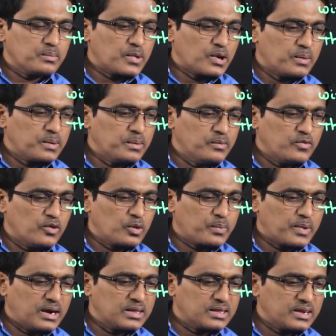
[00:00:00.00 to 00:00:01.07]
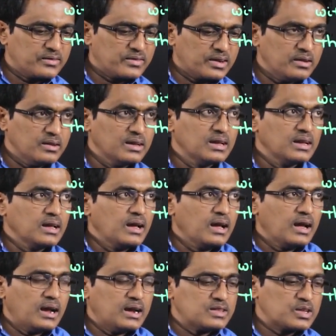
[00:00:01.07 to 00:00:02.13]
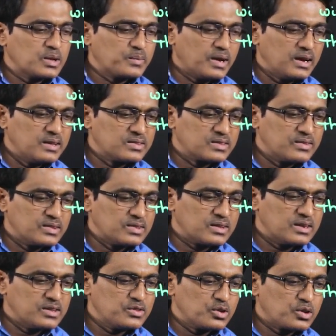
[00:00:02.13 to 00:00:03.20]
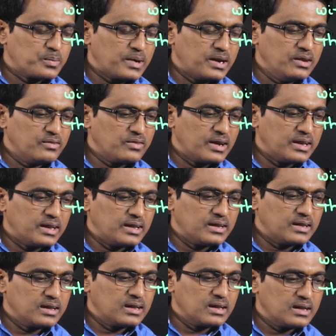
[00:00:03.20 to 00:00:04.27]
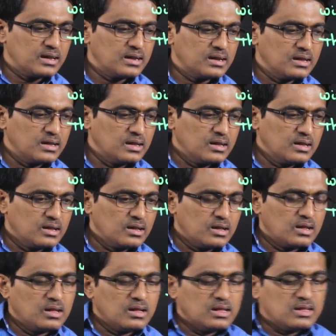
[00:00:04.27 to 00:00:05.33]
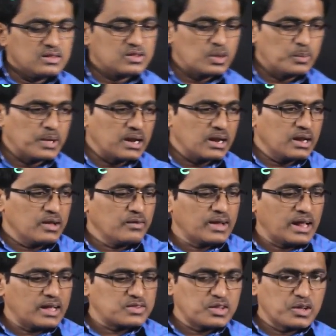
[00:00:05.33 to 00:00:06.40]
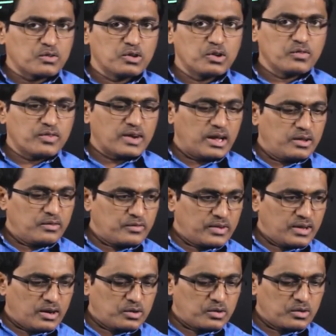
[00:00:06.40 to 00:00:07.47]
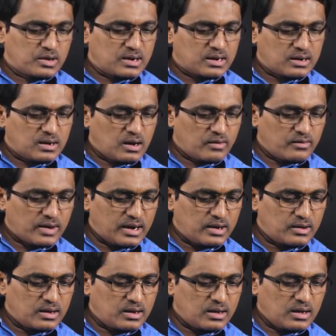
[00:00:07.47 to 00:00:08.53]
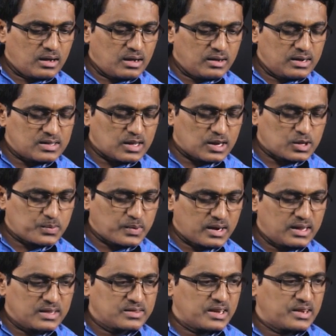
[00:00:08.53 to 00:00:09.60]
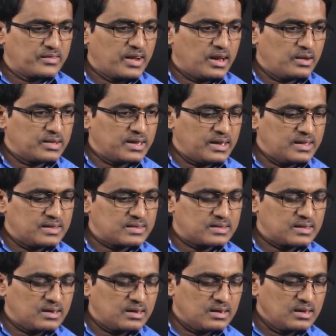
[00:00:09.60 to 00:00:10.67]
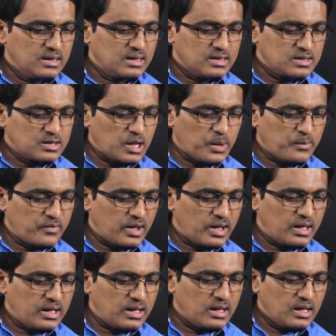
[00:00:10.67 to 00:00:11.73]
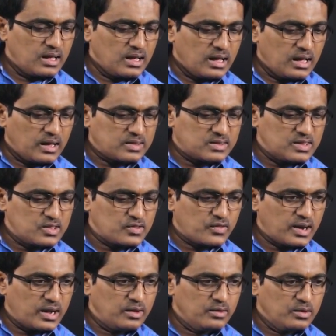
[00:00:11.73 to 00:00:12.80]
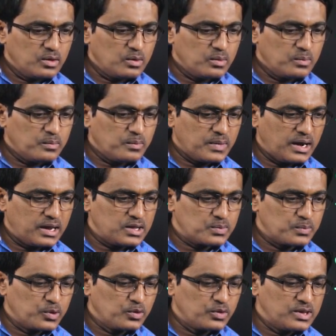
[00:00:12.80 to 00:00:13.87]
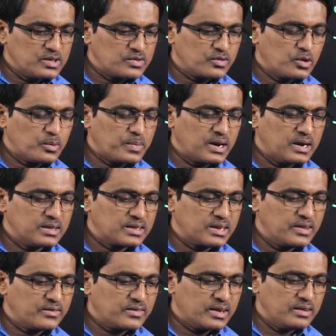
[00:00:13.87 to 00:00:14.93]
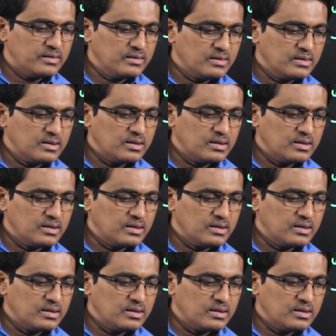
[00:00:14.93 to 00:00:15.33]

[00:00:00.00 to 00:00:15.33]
problem 4.35, and sigma is given, that is 0.59. Right. Similarly, when x equal to 5, we have to find its corresponding z value, that is same way, x is 5 minus mu is 4.35